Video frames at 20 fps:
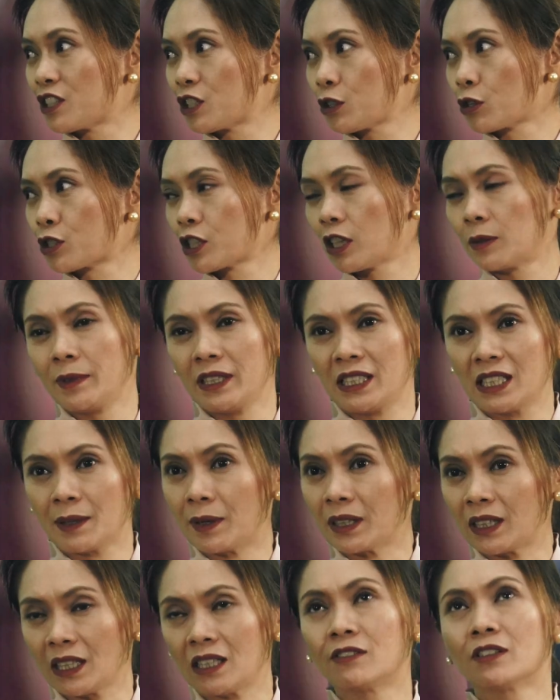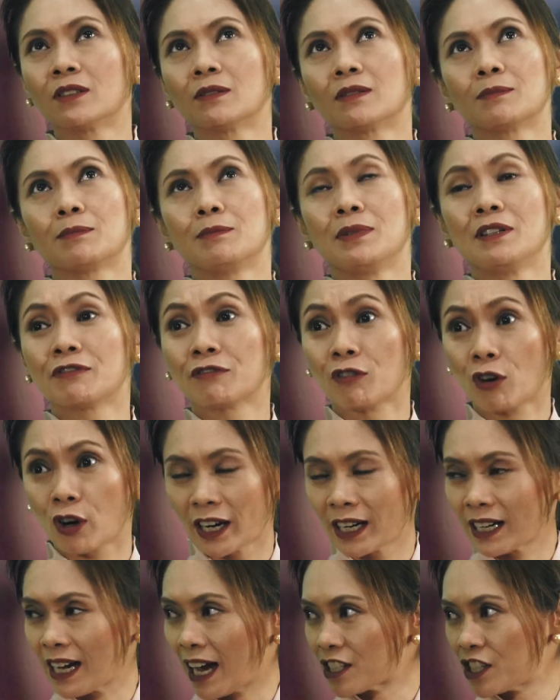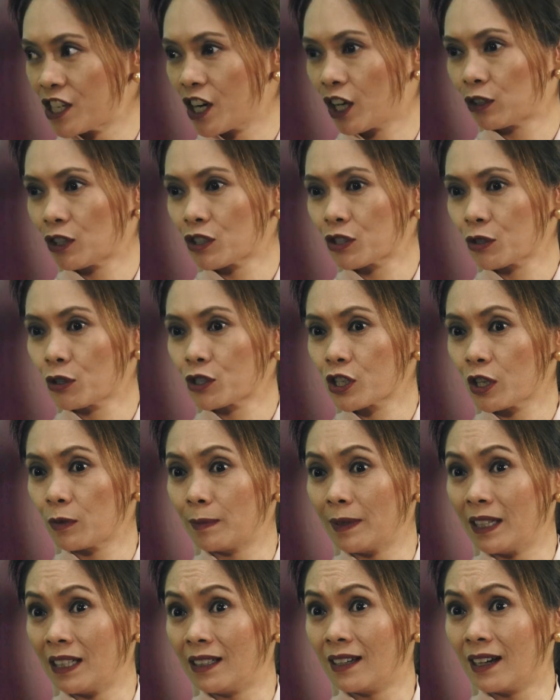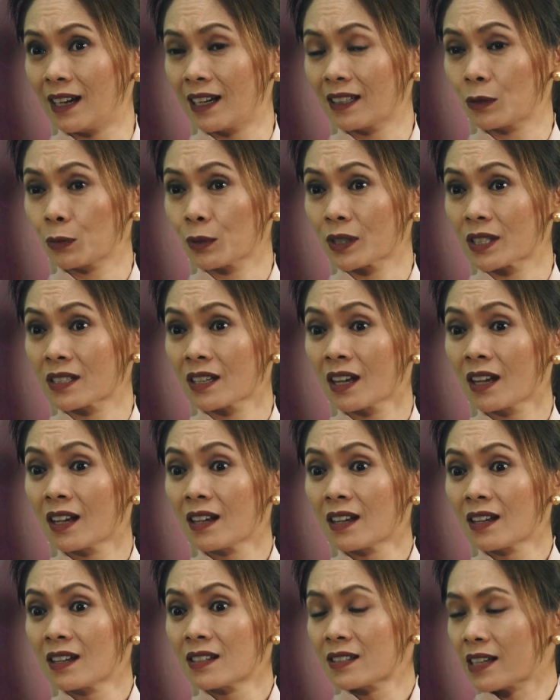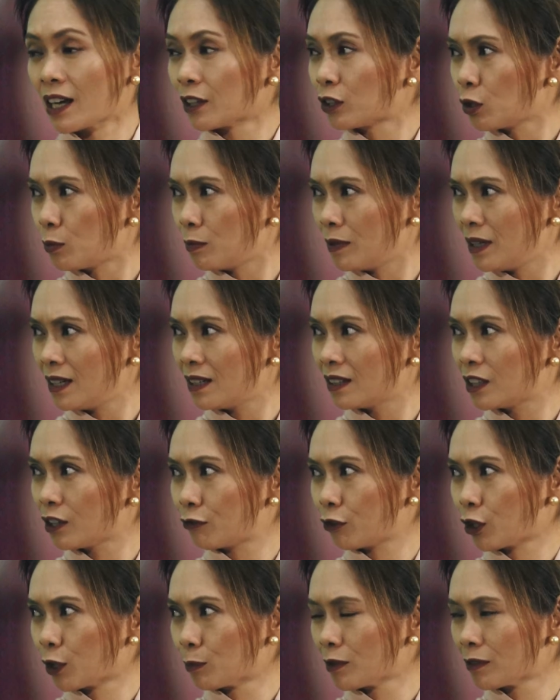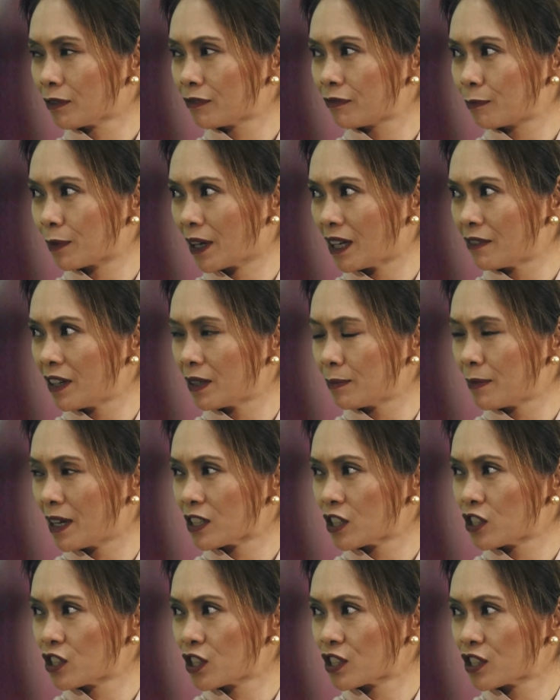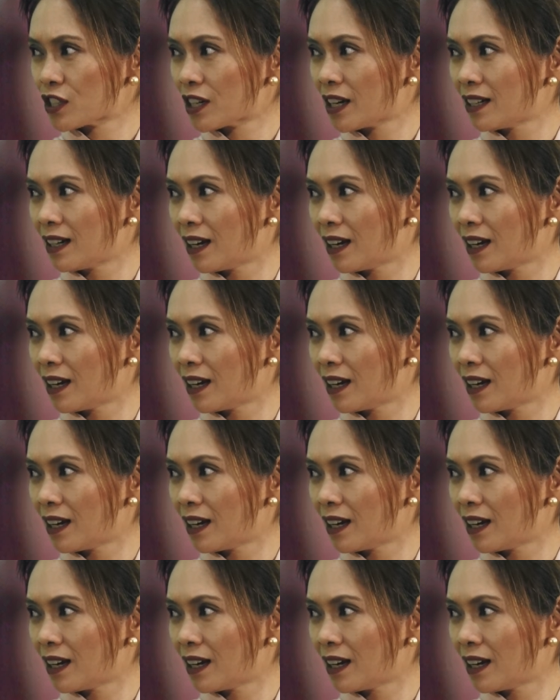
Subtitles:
on social media, but even before catching it on social media, it was sent to me in the form of private messages.